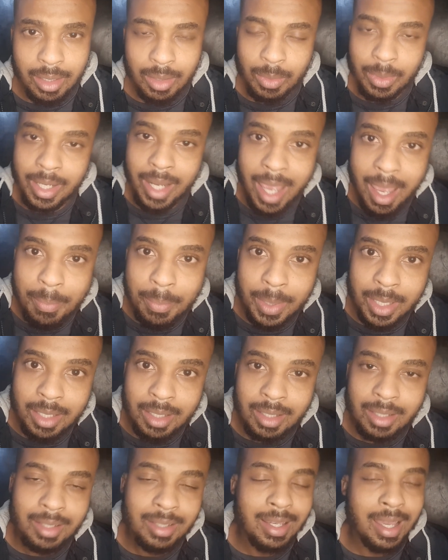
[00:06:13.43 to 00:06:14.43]

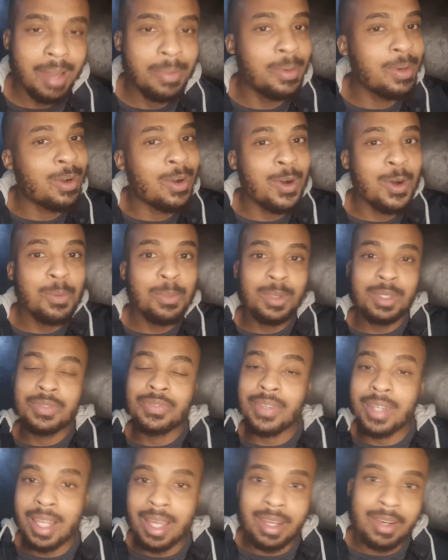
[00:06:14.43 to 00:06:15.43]
happened? I almost
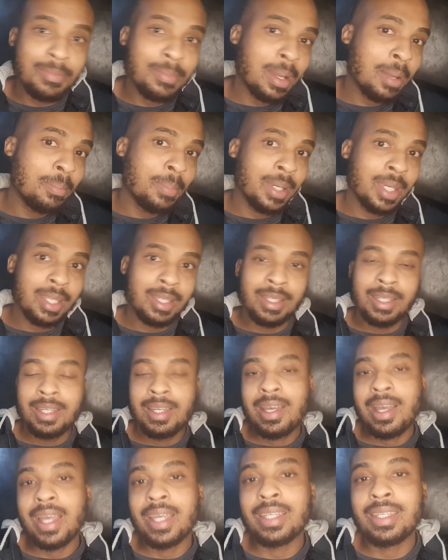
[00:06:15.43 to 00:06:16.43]
fell out of my bed.
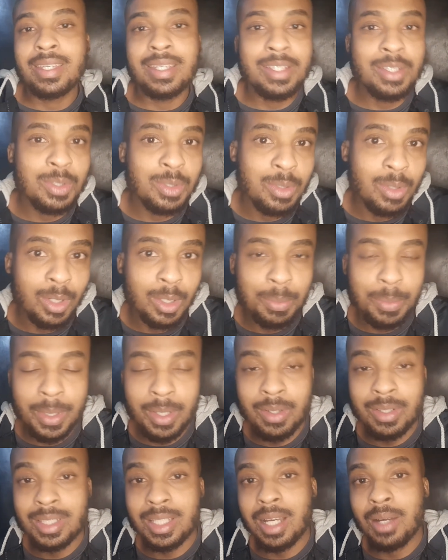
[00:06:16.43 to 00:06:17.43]
I kid you not,
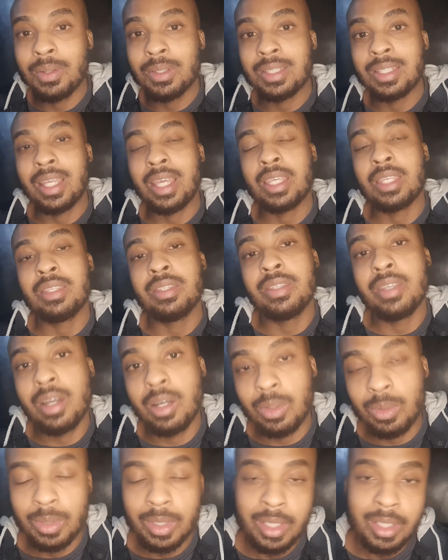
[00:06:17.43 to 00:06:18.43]
because I was like,
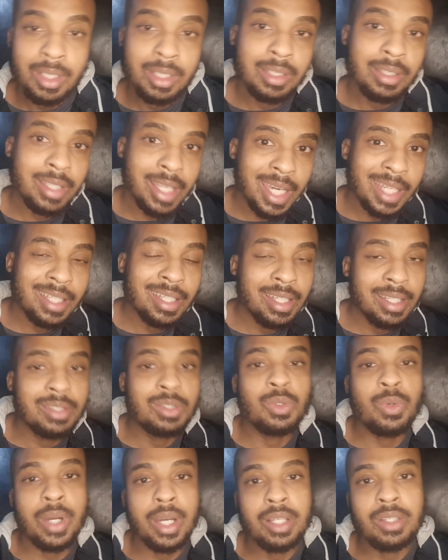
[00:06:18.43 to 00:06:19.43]
yo, that is
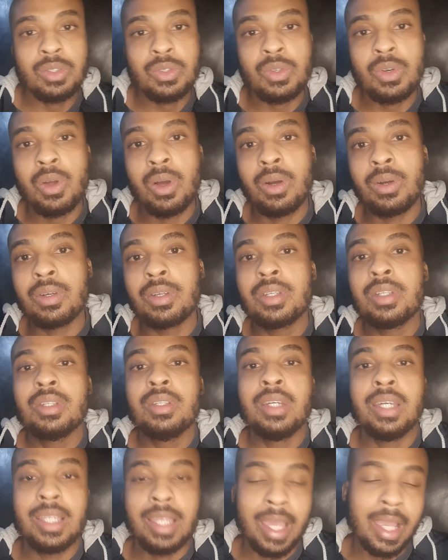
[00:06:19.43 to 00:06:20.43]
quite strong.
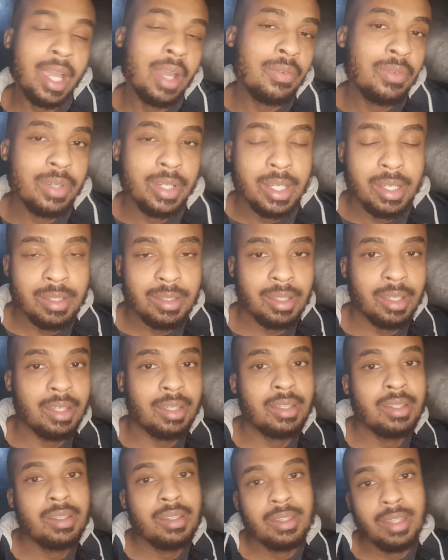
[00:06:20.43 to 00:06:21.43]
And like I've already
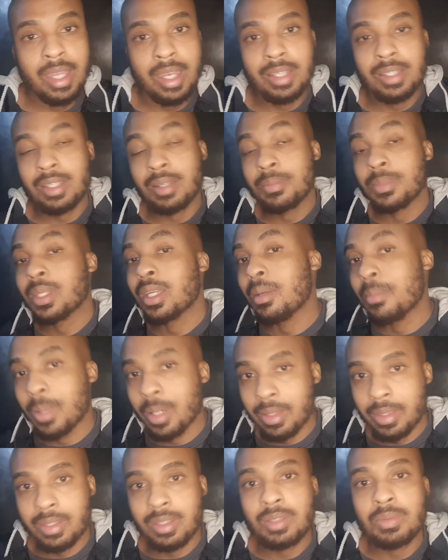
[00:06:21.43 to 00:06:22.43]
said, that is something
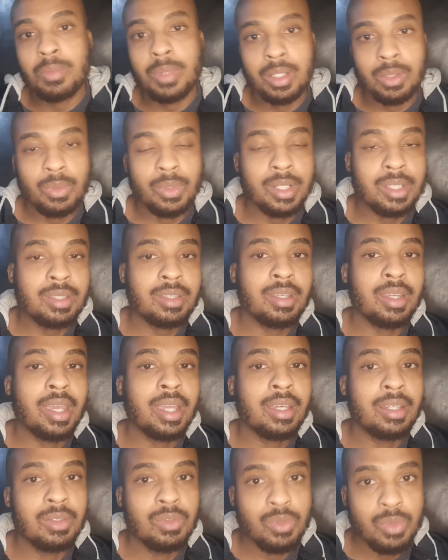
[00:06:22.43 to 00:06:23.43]
about the smartwatch that I
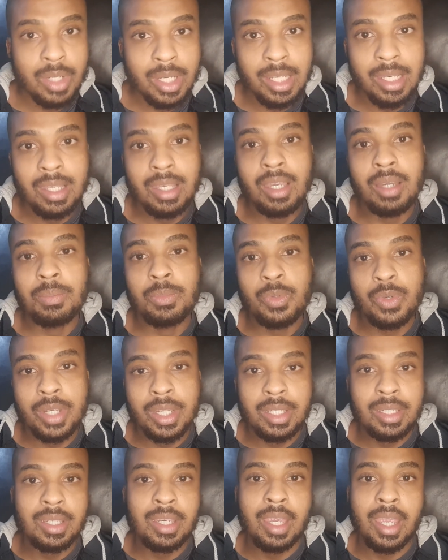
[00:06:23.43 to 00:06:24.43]
can really
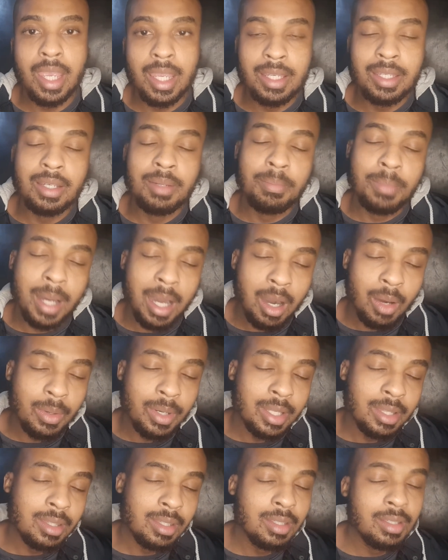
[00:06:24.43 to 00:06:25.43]
appreciate about
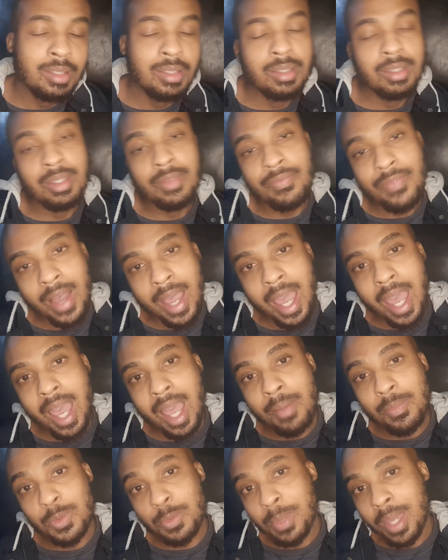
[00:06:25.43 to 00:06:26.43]
it. The
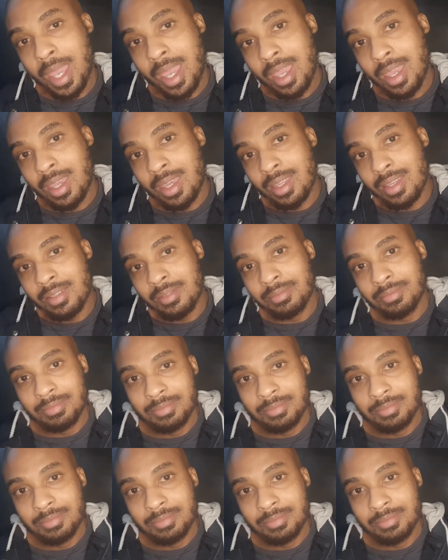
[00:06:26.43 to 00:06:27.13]
vibes, man.